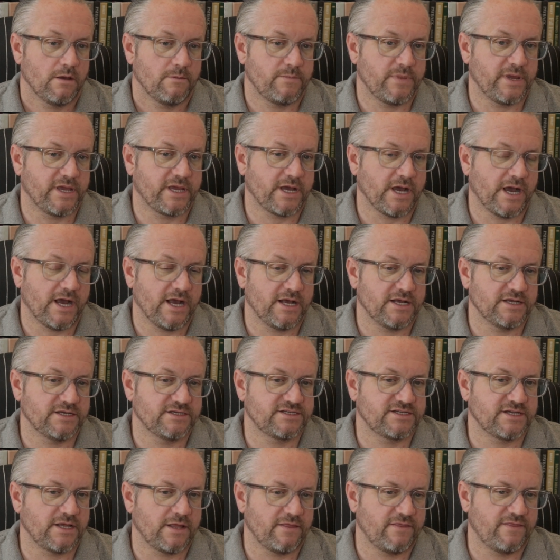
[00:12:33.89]

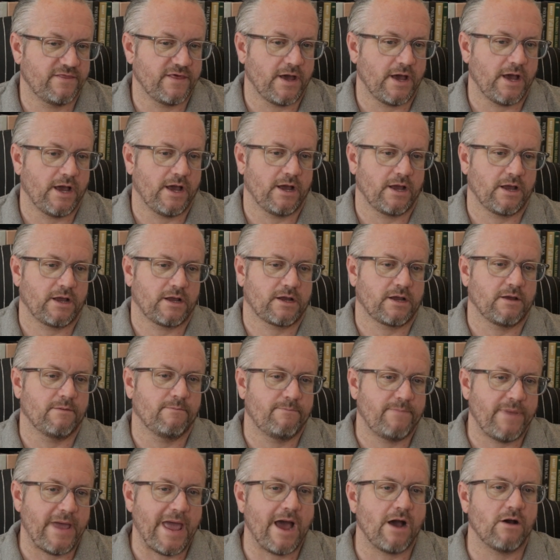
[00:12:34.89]
because the
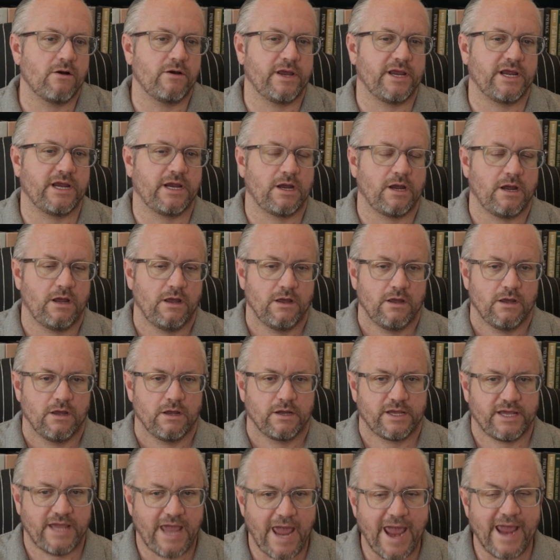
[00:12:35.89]
compelling
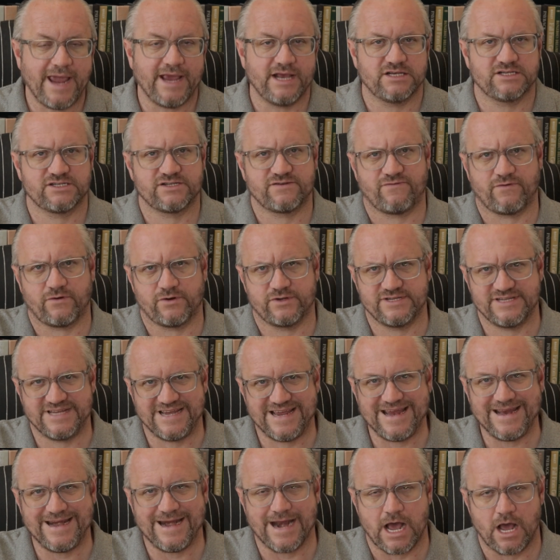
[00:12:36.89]
case for
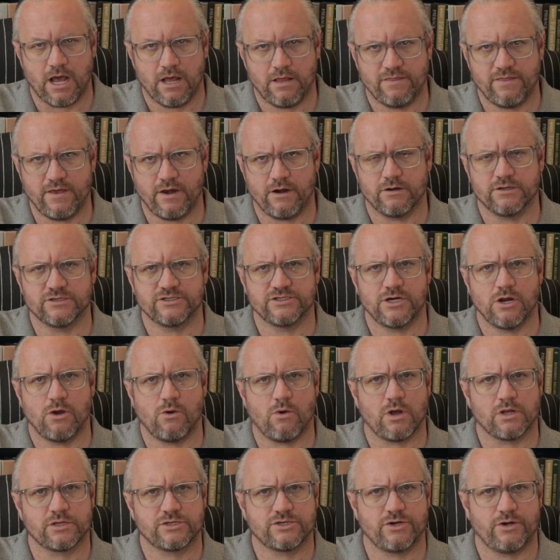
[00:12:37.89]
TINA, there is
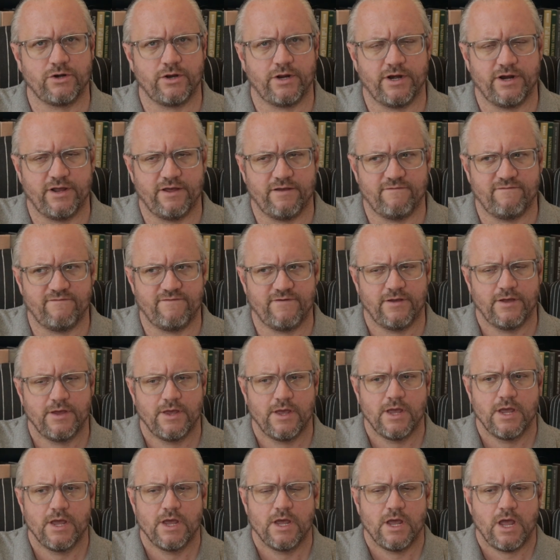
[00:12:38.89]
no alternative,
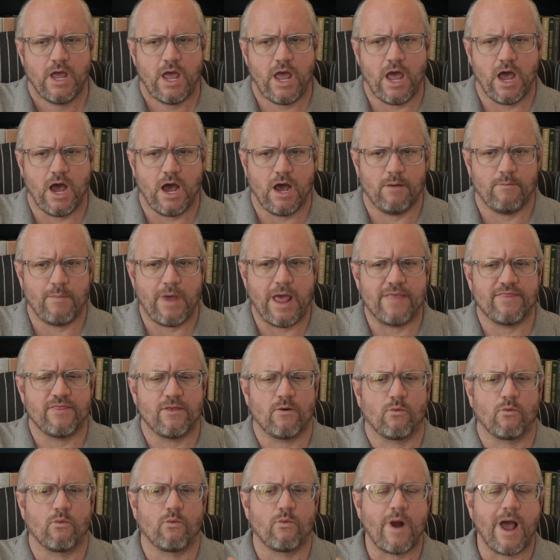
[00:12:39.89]
and
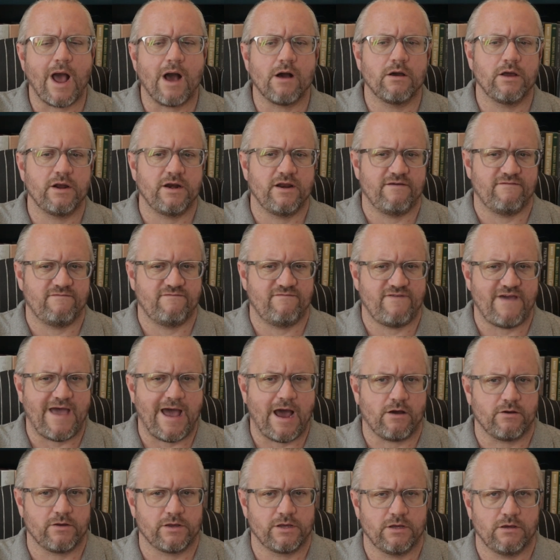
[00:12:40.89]
the relative
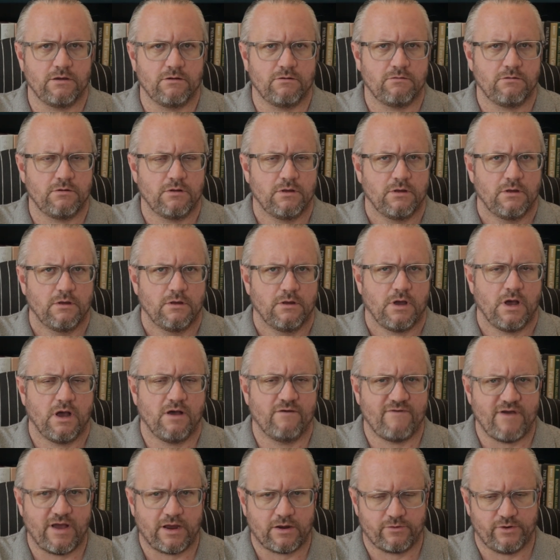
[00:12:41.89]
value
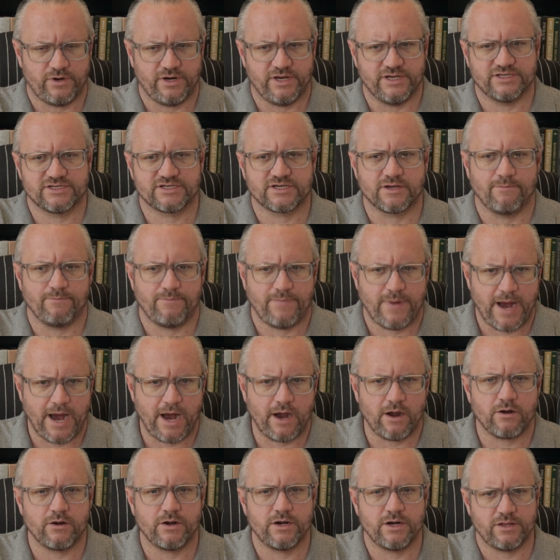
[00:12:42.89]
of equities
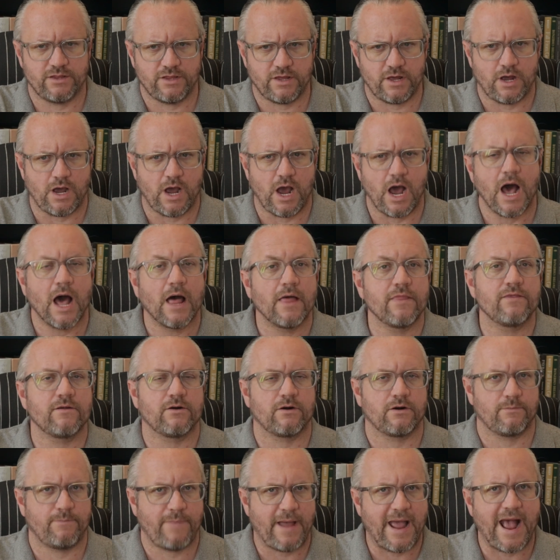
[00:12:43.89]
compared to the
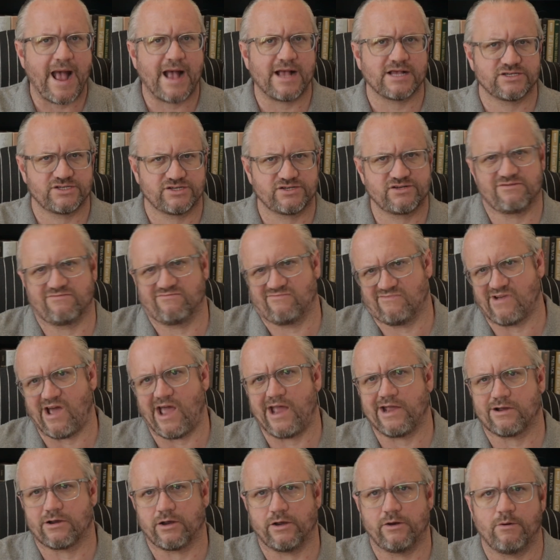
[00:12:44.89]
other past
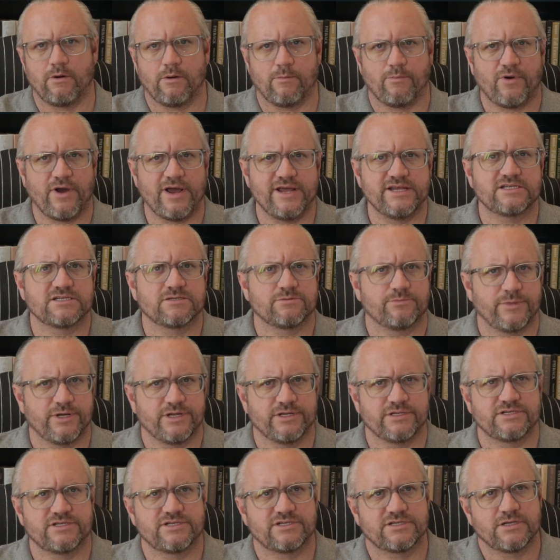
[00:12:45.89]
likely
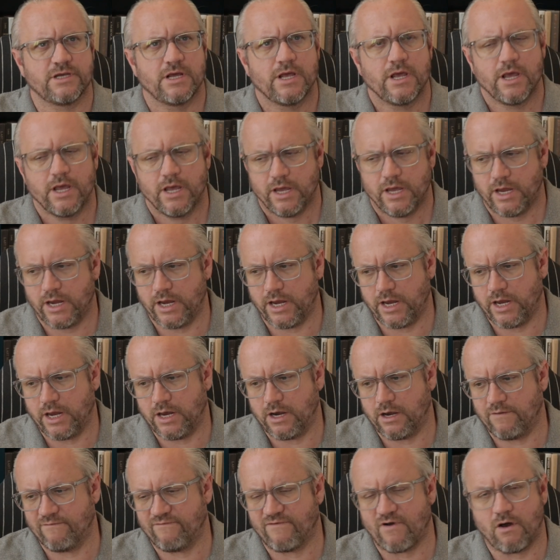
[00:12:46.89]
replacements
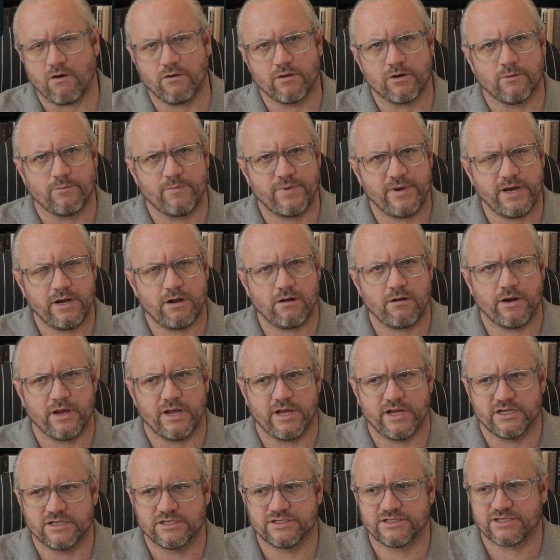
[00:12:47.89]
in volatile
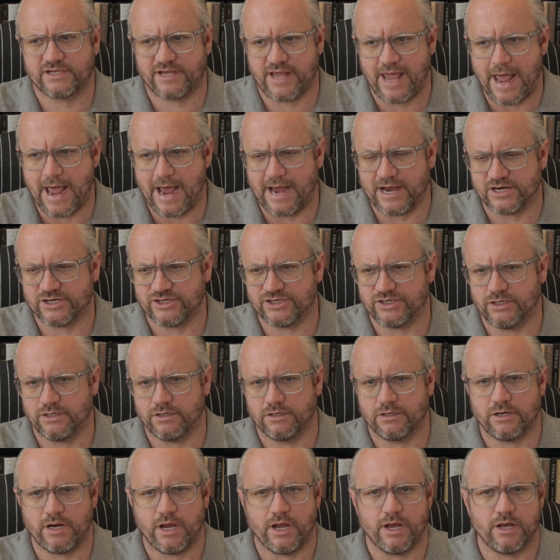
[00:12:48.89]
periods, cash
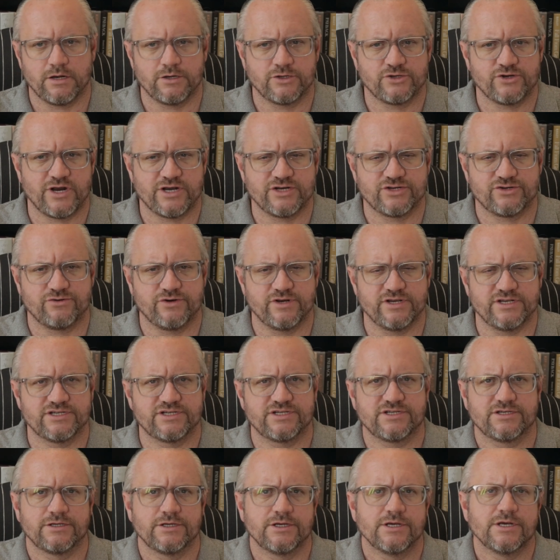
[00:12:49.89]
and
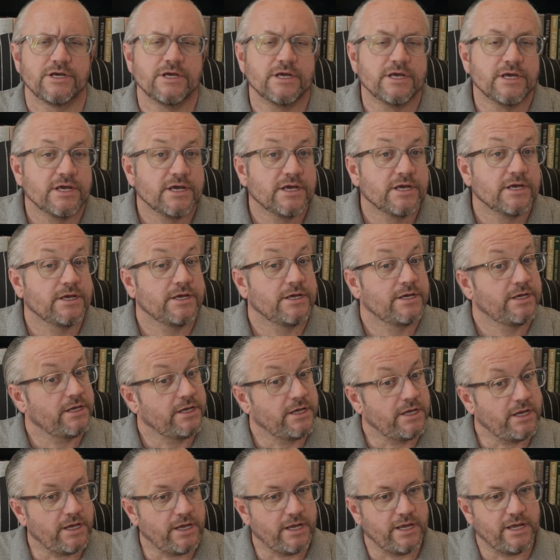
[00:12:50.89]
treasuries,
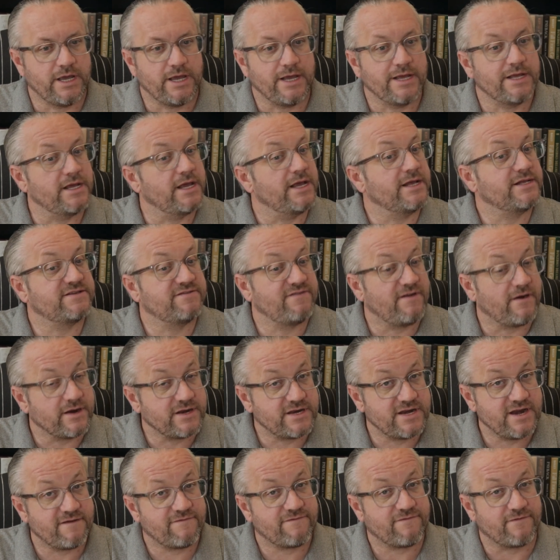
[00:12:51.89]
it's very
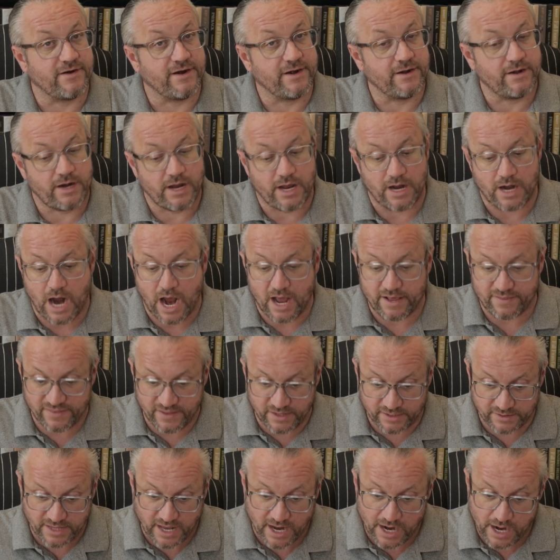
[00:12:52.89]
different. And I
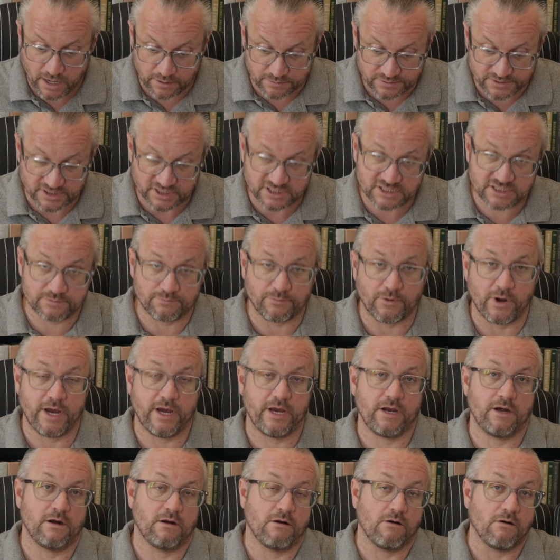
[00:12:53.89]
think that helps
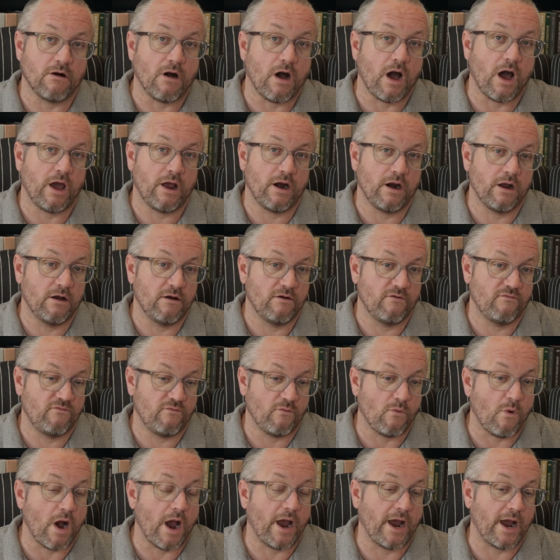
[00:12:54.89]
explain a lot of
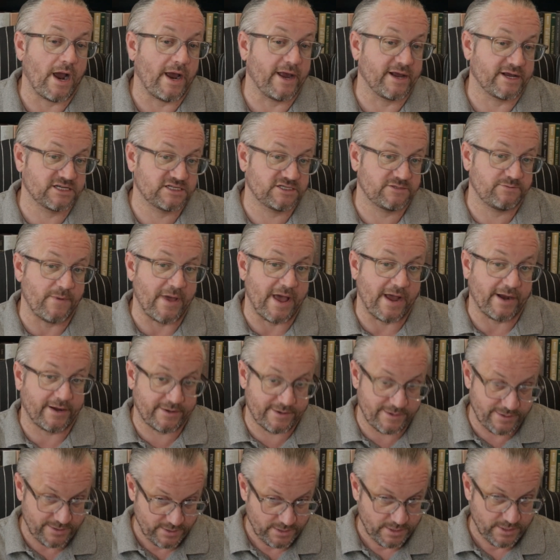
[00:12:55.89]
why I
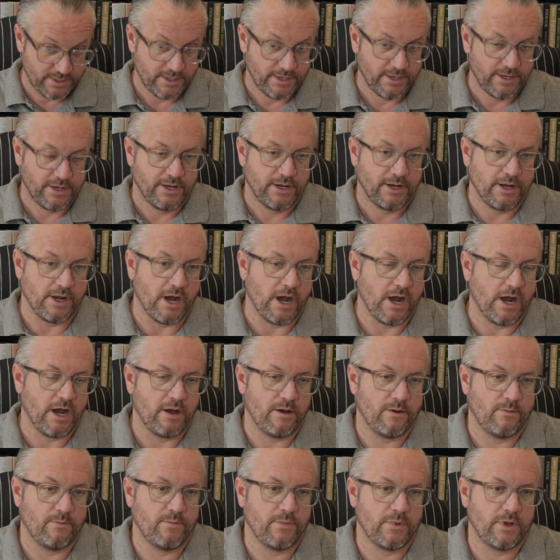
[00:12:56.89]
expect
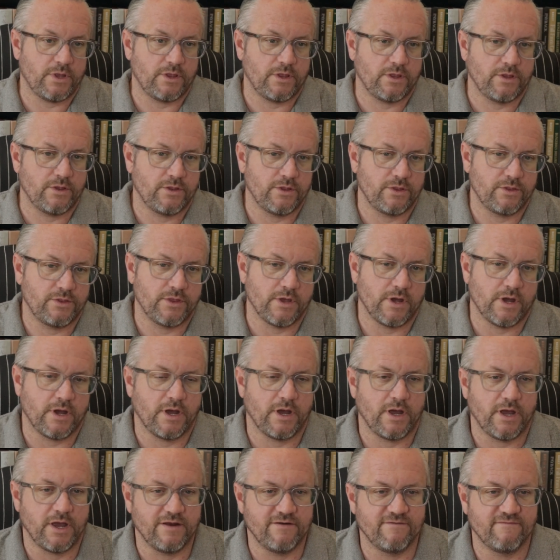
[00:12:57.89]

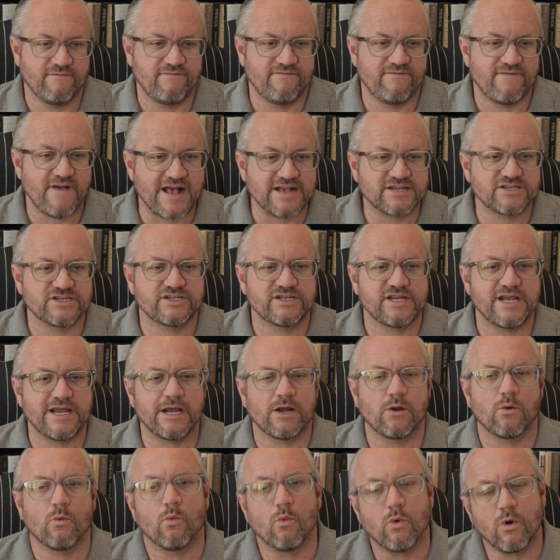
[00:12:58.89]
the
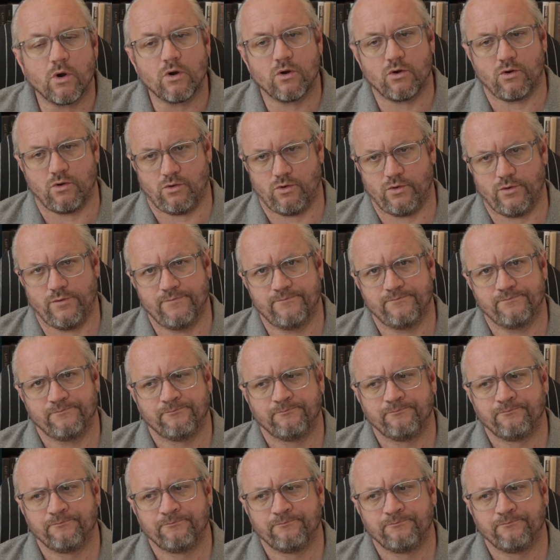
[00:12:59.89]
investing world